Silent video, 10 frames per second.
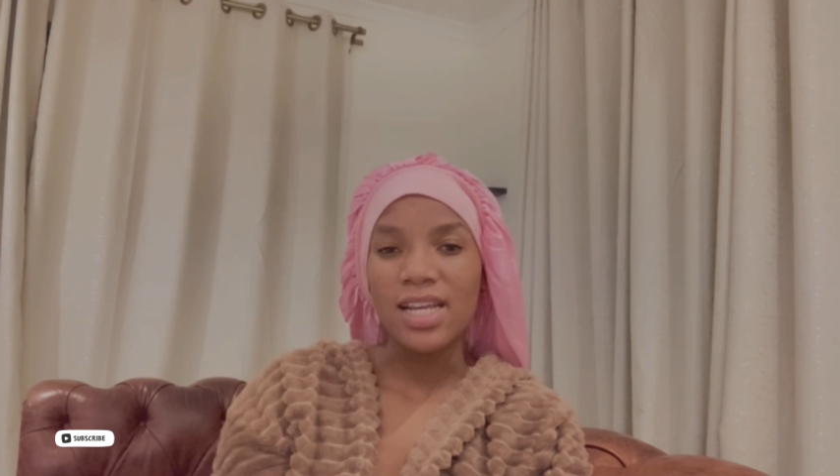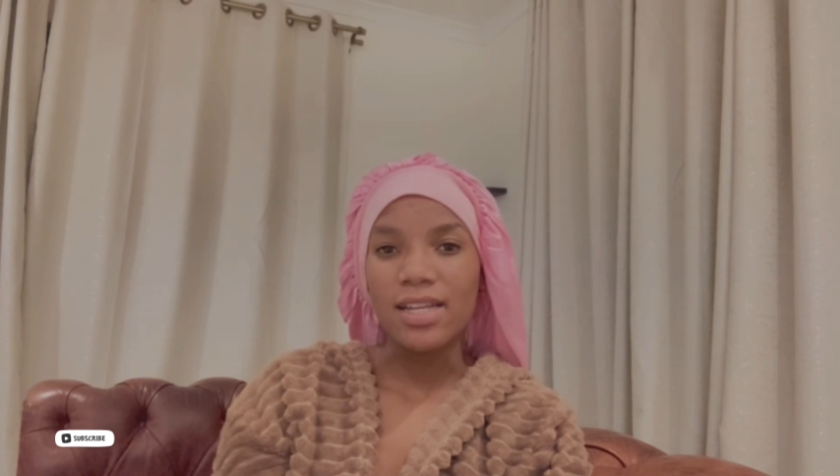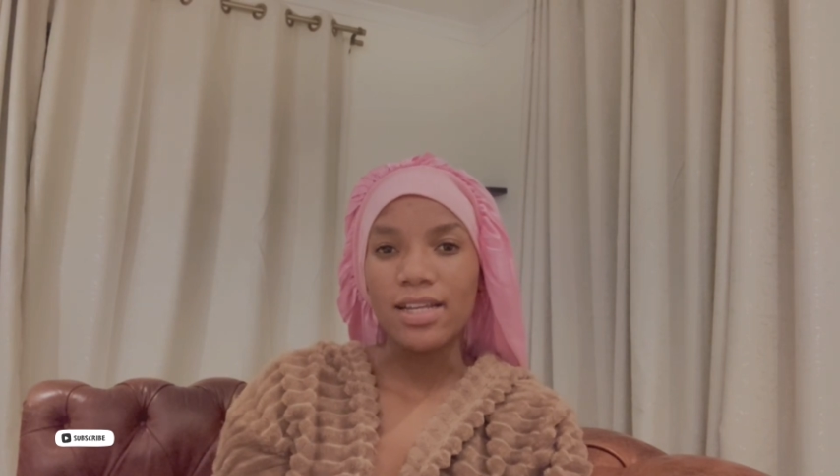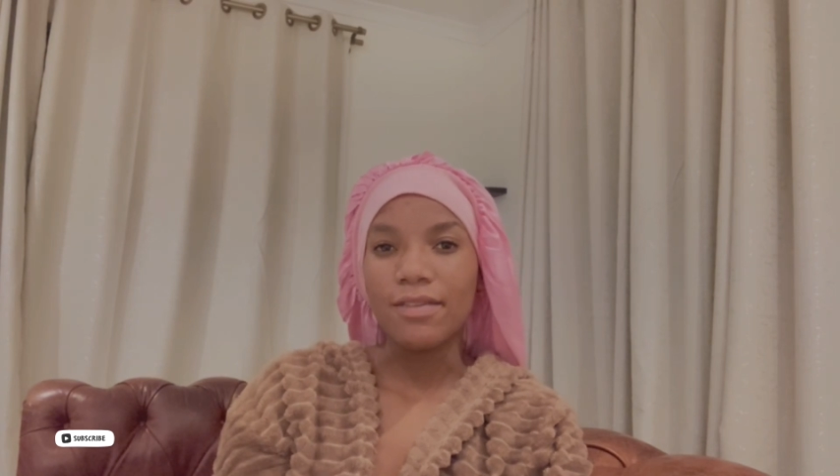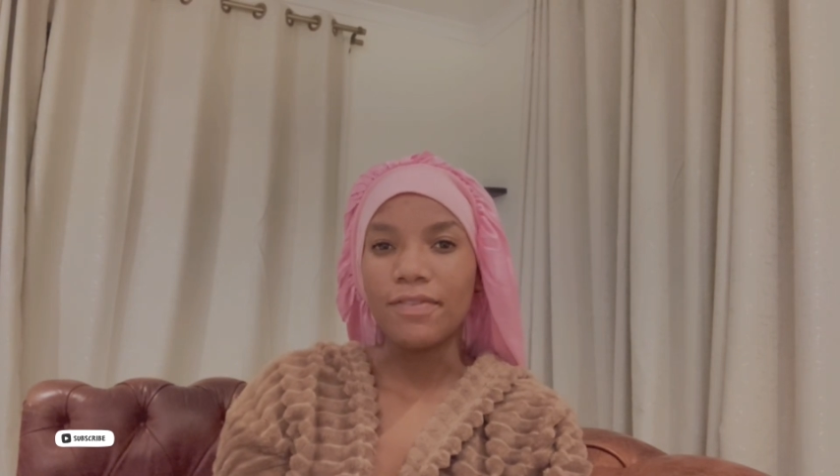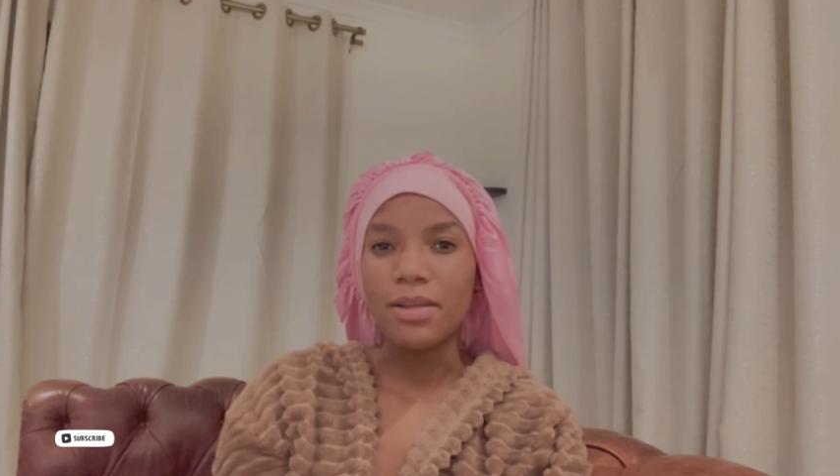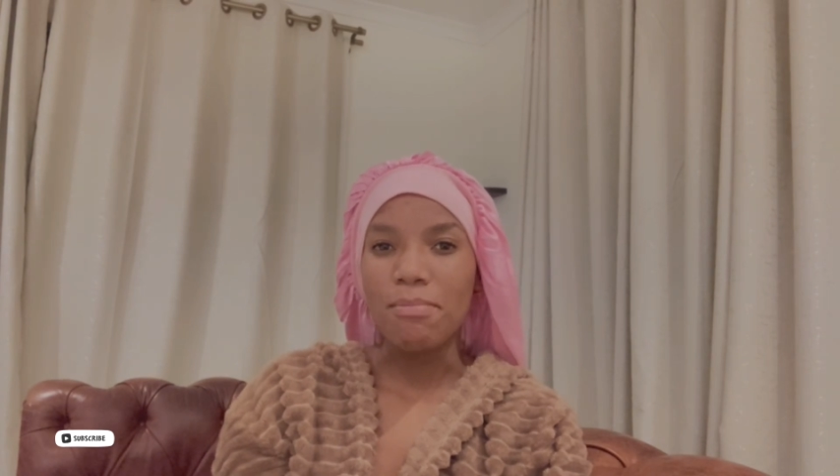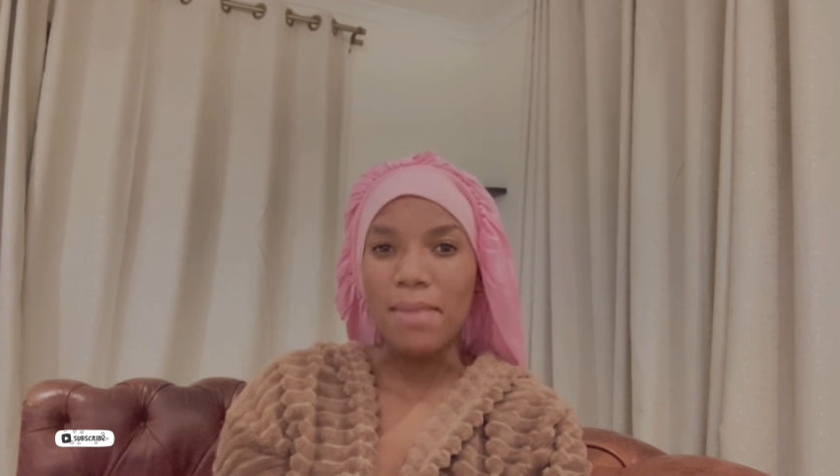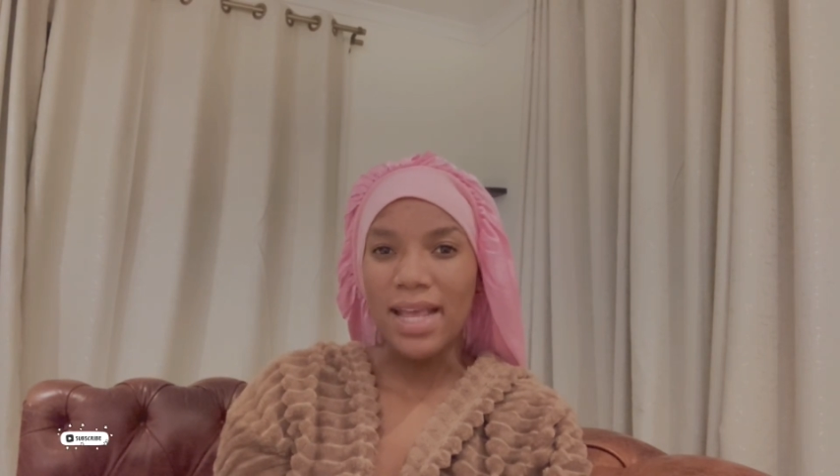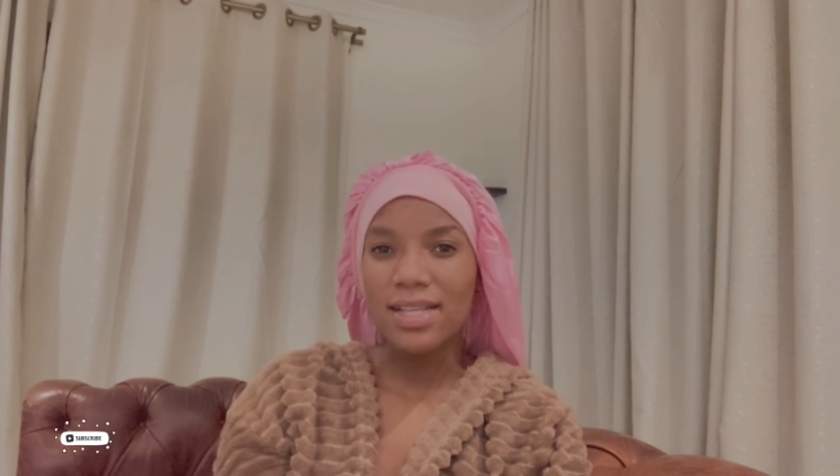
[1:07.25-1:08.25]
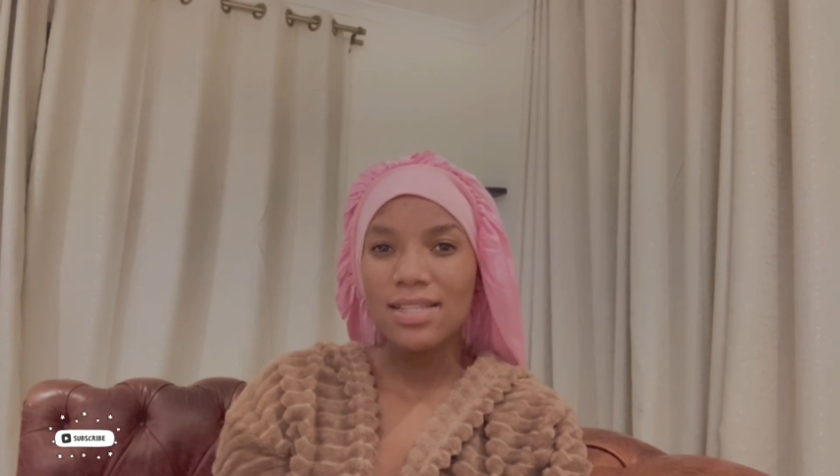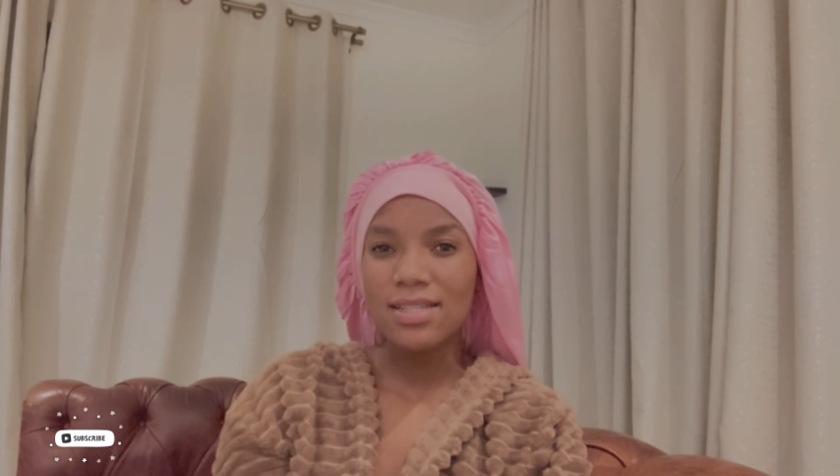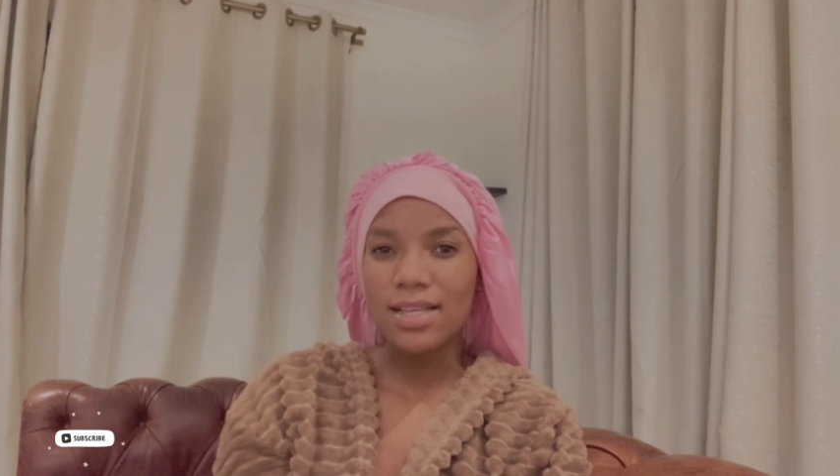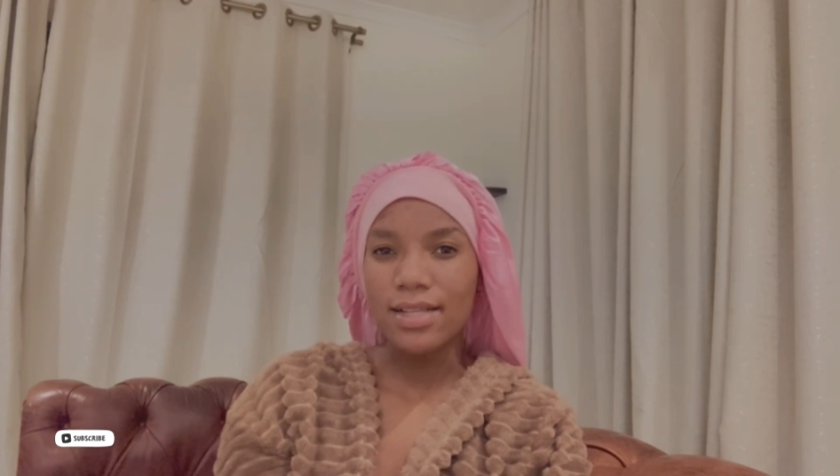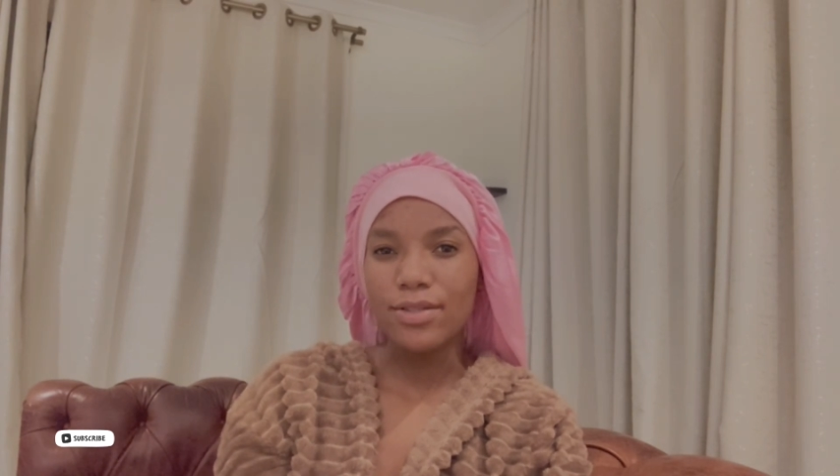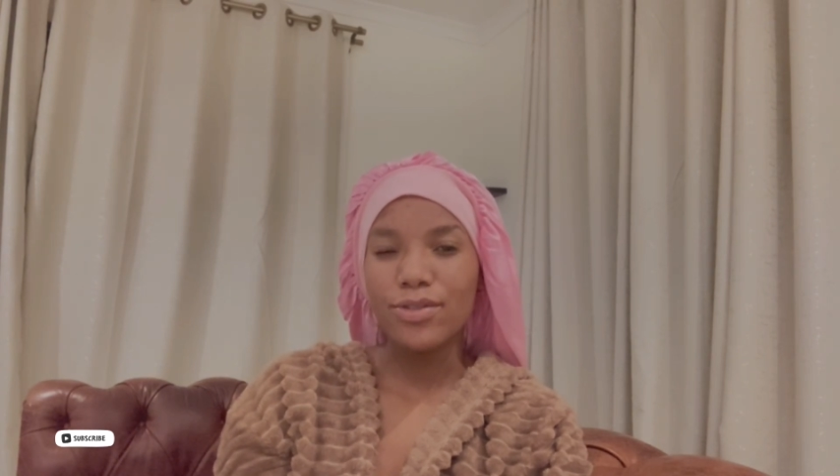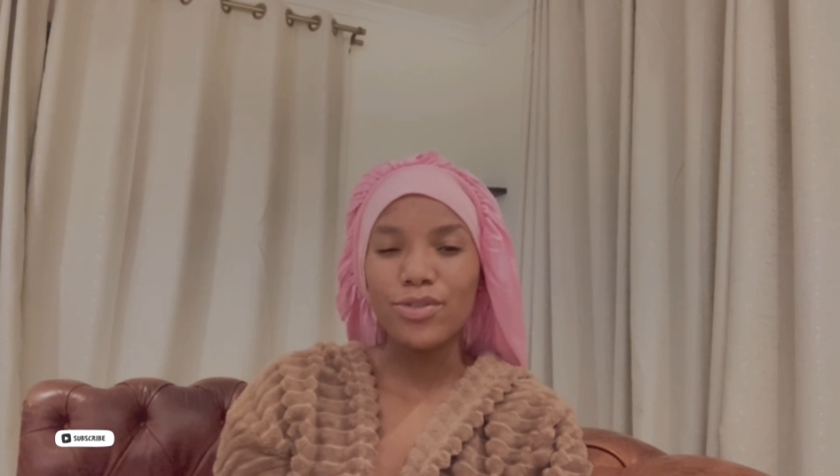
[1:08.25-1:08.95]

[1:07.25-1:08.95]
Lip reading: and if it makes sense